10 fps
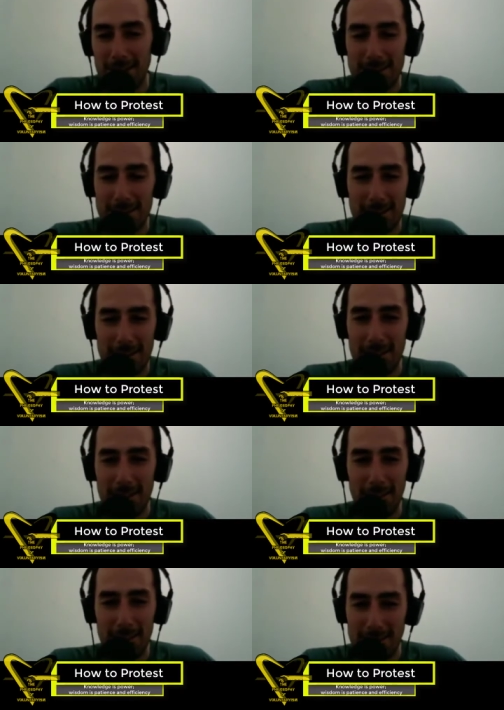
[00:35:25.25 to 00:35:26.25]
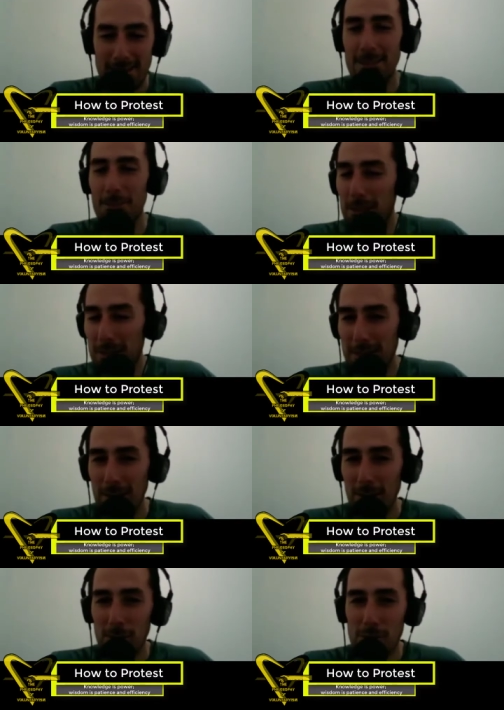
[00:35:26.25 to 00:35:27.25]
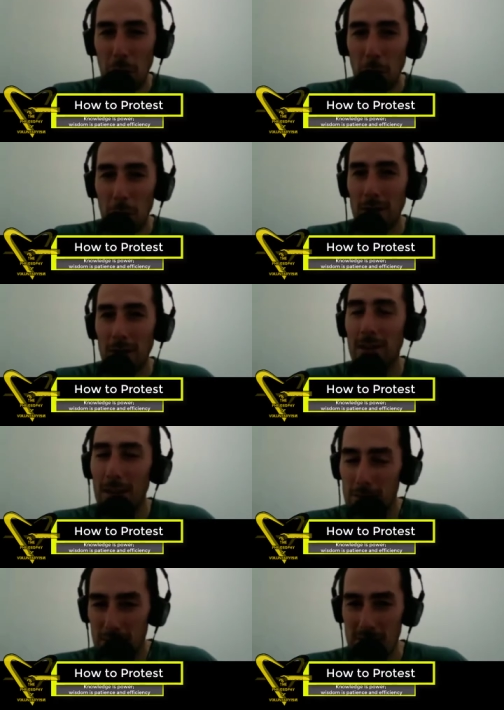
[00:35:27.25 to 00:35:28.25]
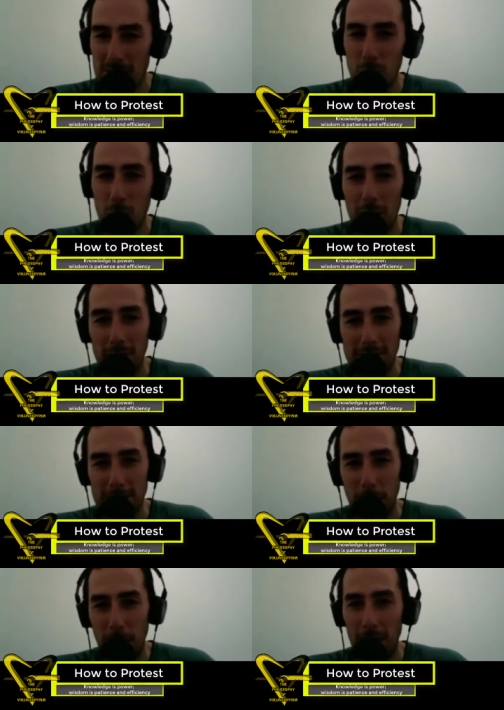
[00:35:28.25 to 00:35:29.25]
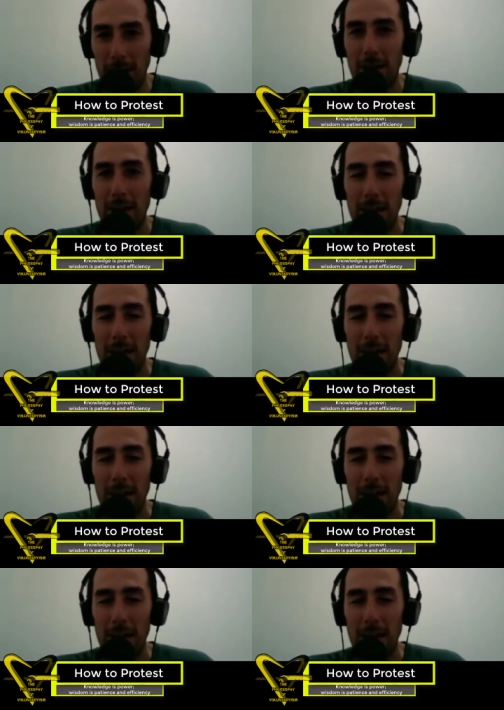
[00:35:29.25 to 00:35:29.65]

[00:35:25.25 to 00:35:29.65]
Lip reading: the system continues to grow, continues to swell and expand,